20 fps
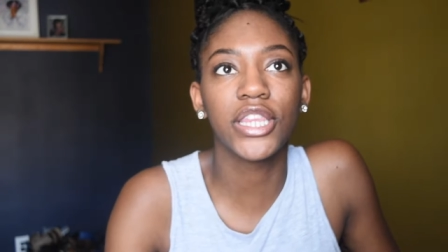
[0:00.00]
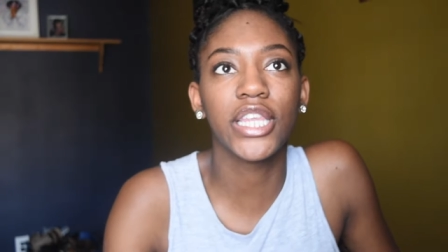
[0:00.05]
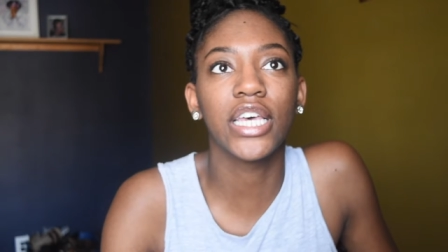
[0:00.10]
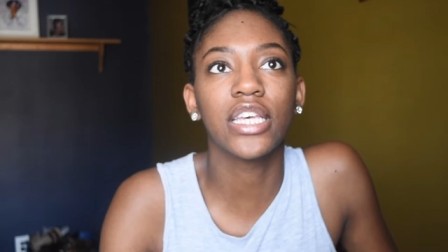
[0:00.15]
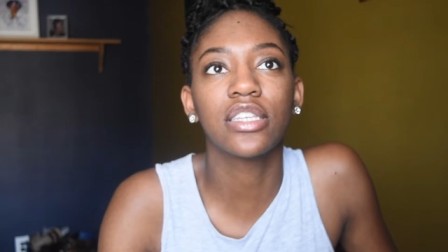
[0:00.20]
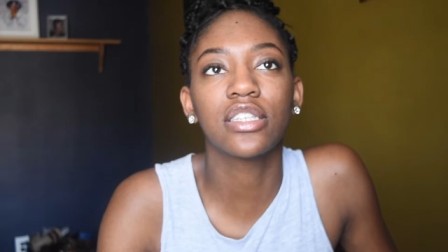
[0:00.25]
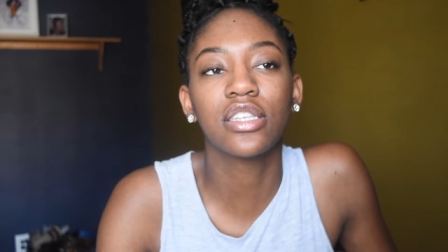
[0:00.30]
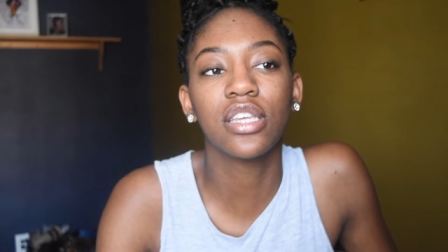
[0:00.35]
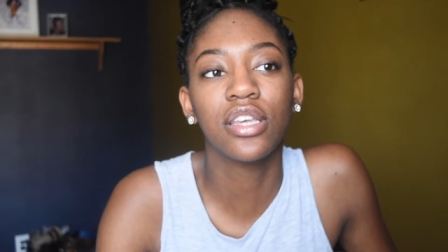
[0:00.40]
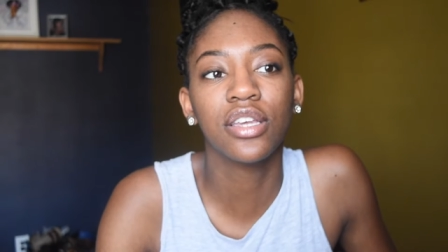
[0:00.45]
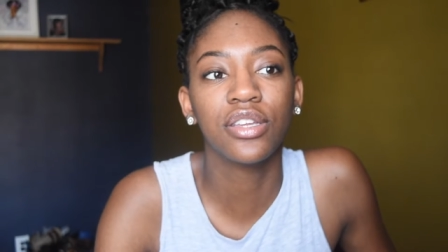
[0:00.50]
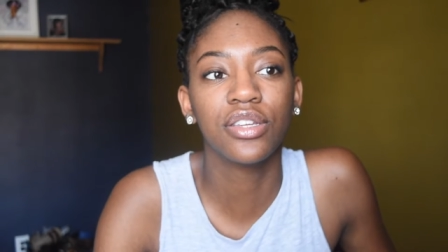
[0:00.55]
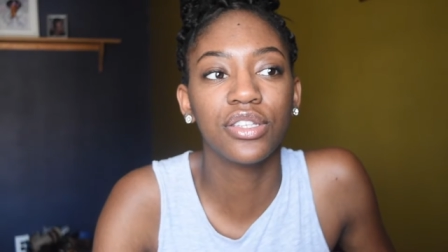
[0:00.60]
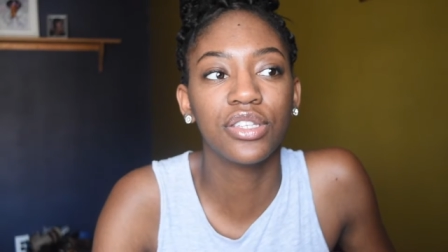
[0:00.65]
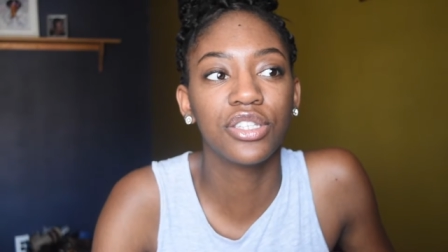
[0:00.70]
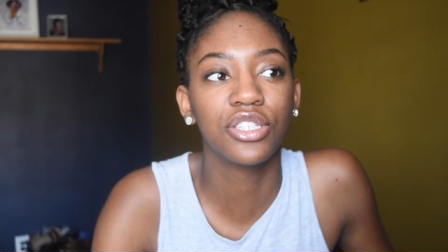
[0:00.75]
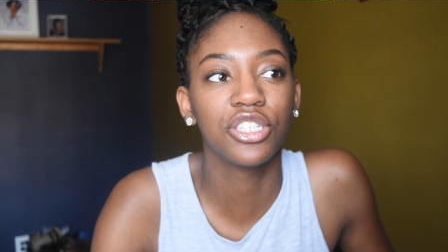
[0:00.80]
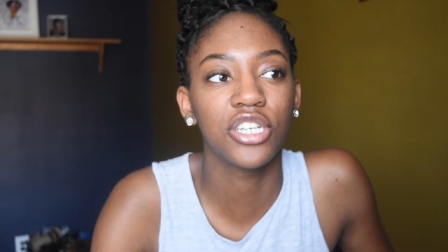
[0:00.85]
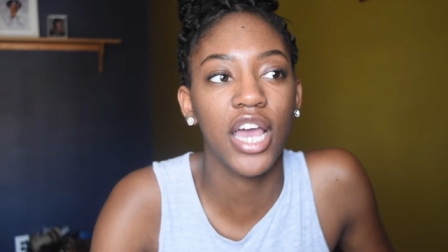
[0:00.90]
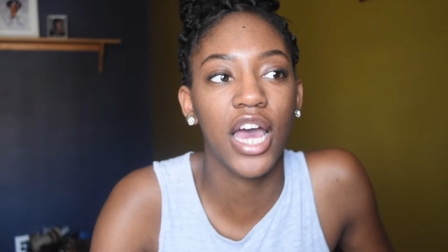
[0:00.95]
This
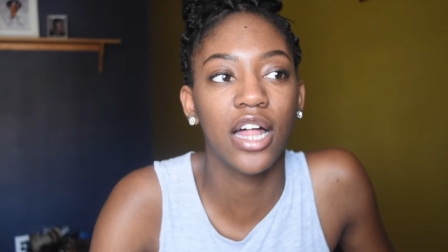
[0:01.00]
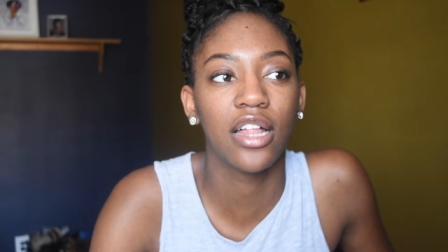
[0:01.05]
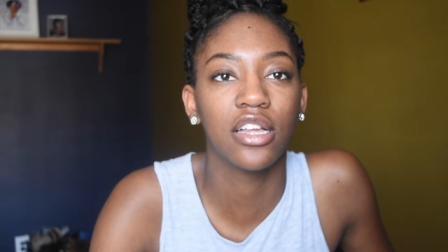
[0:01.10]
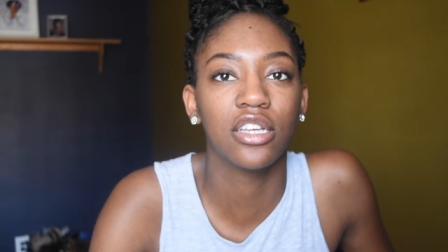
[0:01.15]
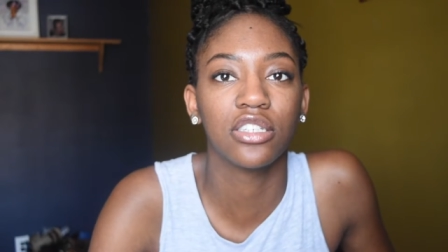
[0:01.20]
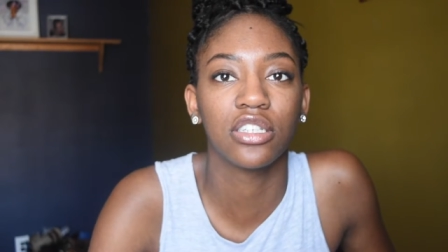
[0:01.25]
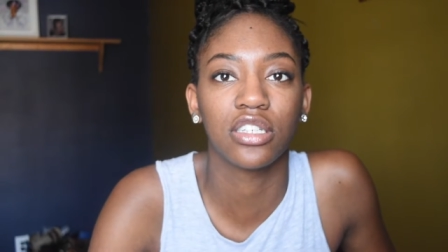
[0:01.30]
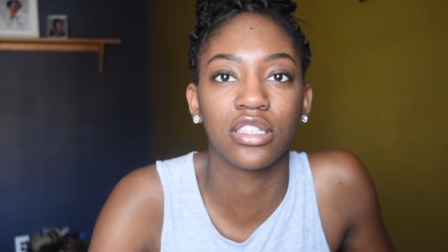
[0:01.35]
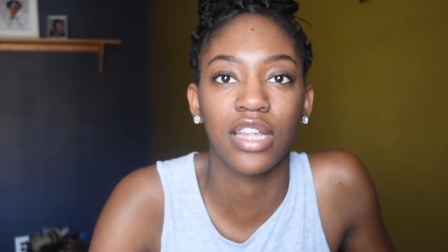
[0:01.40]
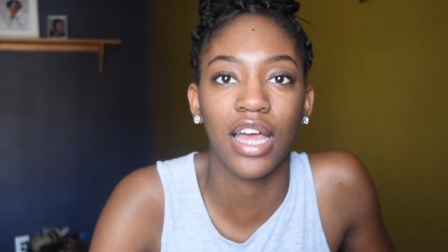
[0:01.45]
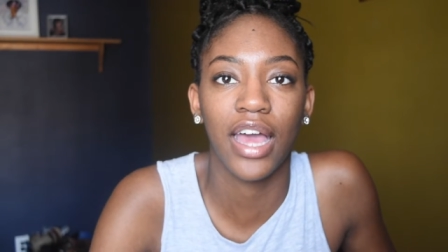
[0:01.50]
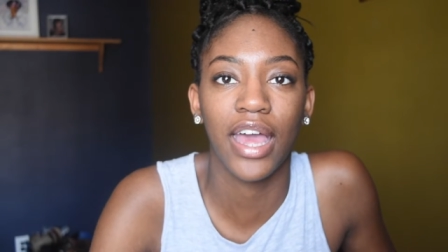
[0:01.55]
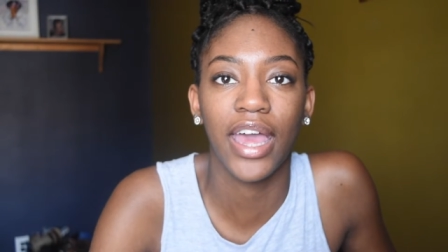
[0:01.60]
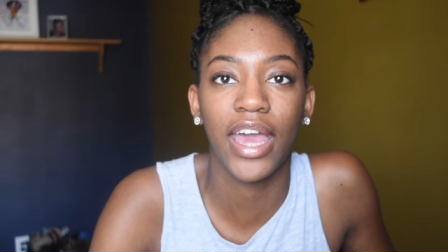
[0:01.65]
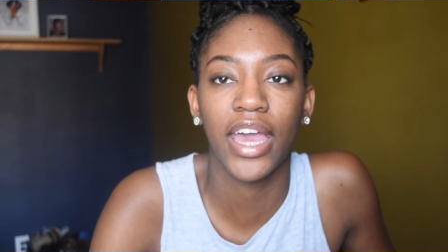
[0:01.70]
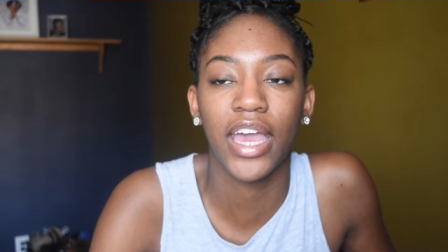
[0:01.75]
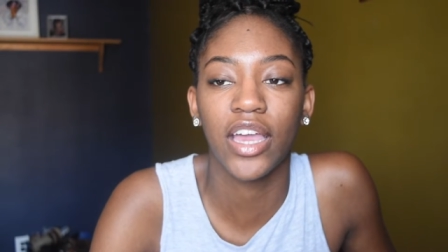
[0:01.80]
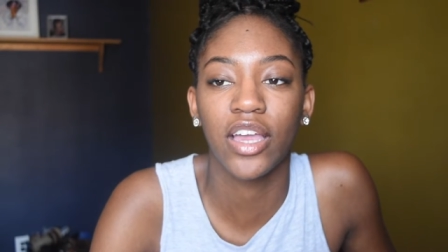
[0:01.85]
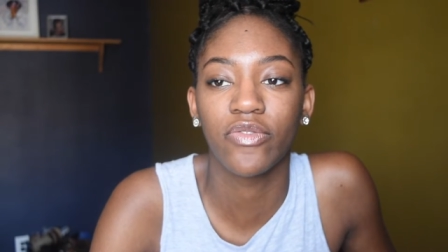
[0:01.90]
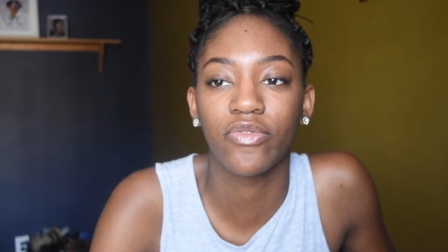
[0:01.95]
challenge is not
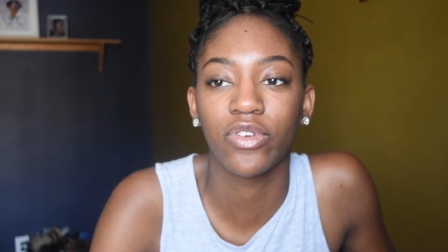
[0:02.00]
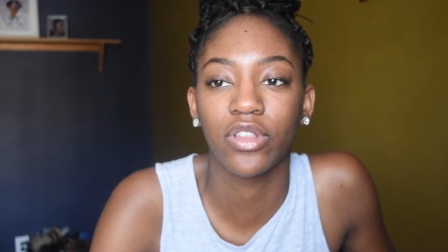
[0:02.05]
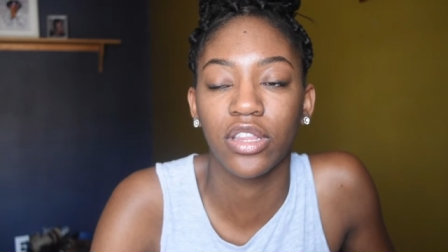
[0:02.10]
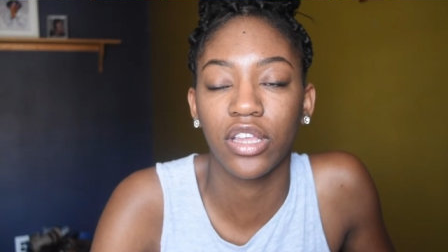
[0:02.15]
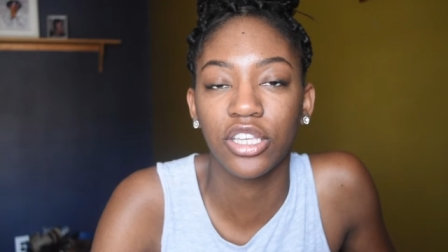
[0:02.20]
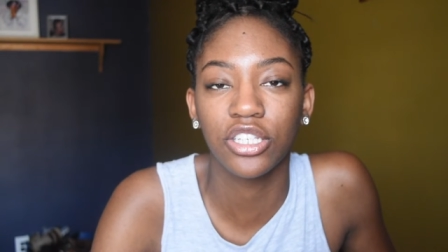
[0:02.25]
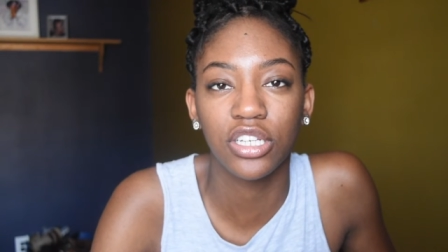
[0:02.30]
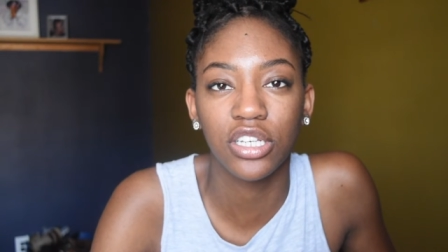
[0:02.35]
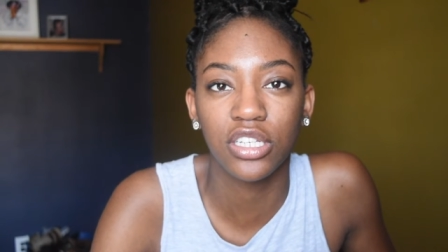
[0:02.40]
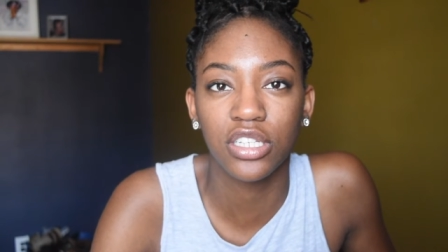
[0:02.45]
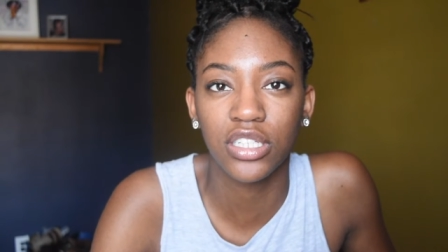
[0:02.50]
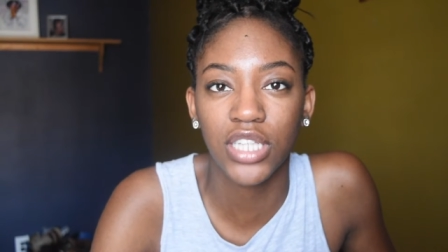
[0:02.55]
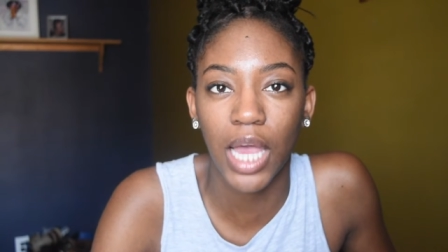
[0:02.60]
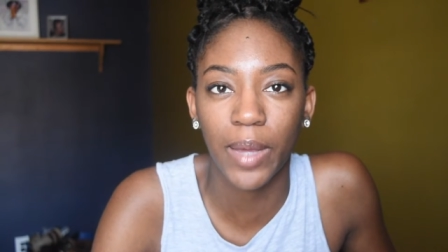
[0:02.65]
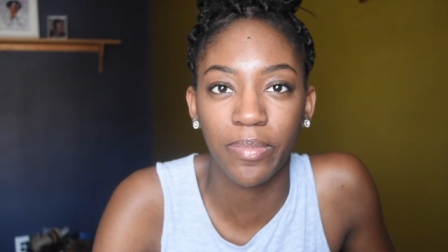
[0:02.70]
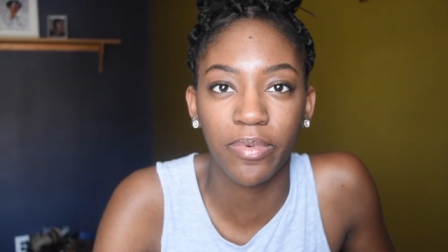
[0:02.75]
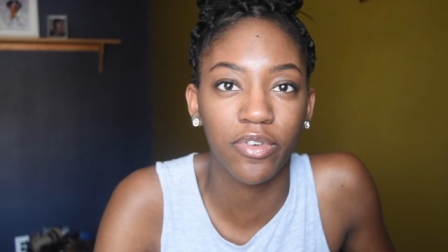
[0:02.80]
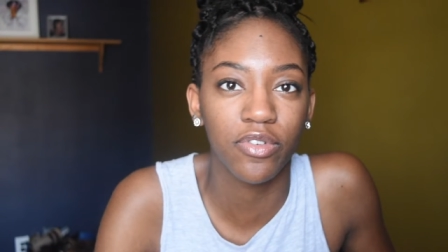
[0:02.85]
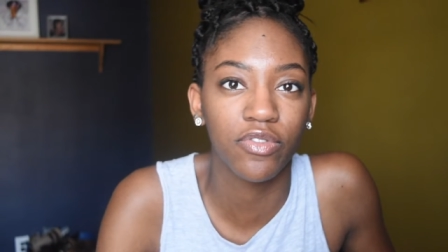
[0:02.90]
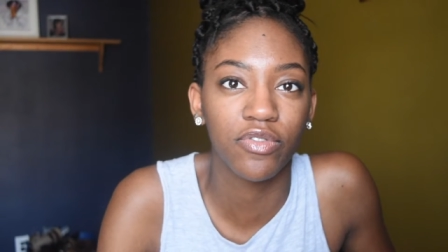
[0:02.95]
a religious
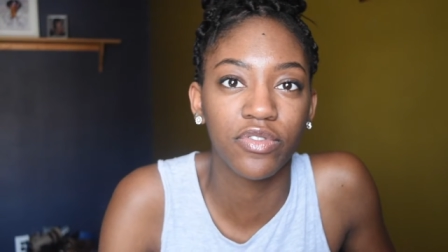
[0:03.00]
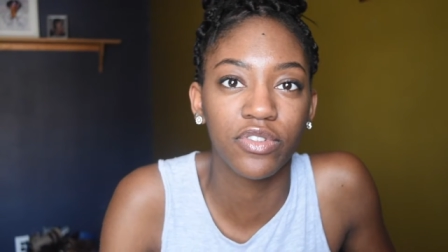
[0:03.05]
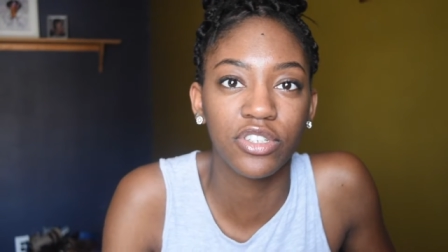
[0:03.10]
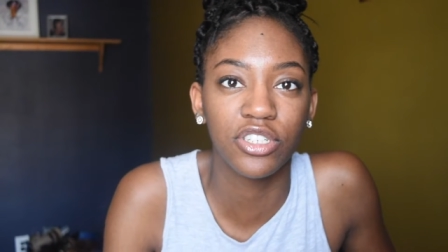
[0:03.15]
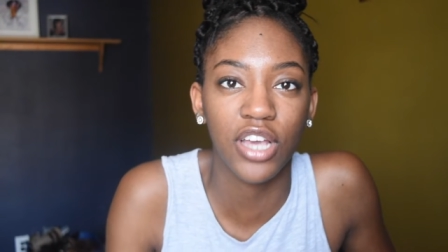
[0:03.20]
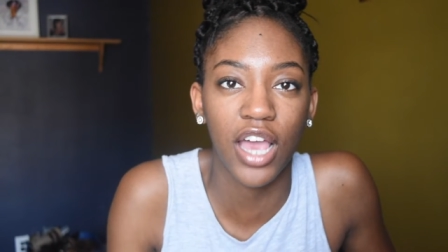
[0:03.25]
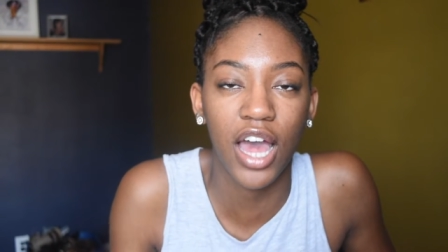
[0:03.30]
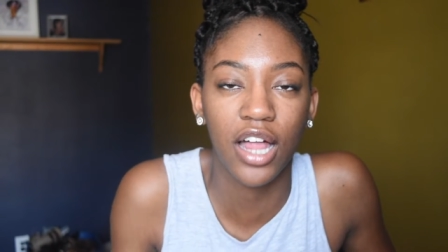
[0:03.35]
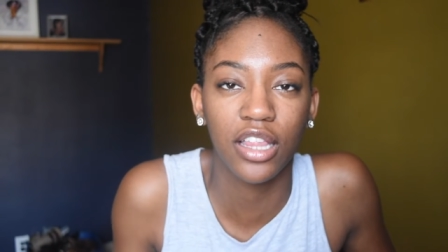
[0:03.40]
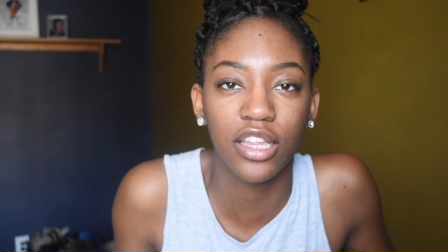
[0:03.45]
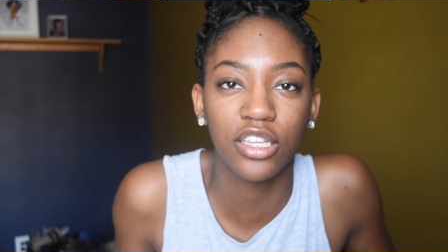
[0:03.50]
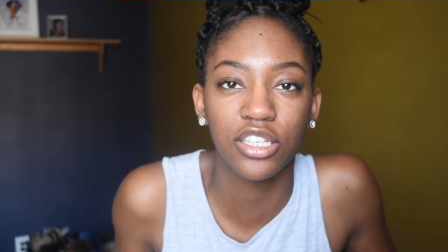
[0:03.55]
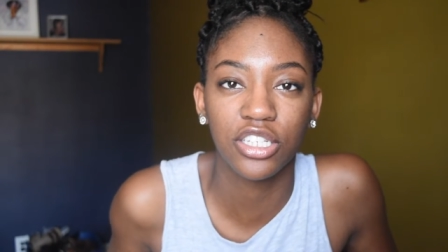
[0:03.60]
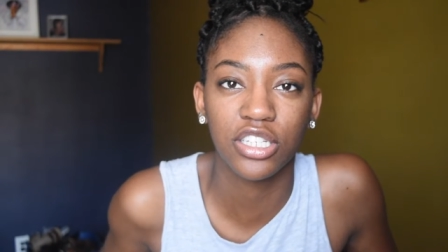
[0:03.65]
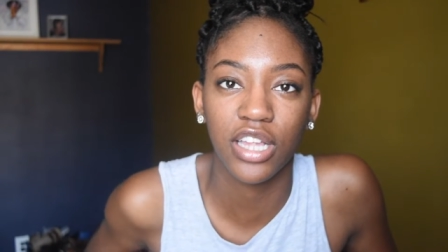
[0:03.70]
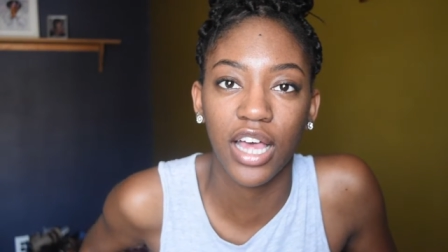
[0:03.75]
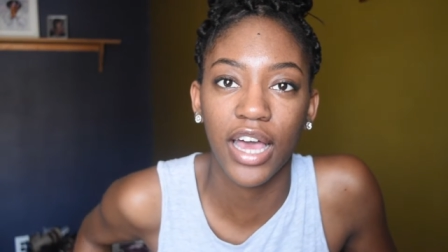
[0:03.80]
type of challenge.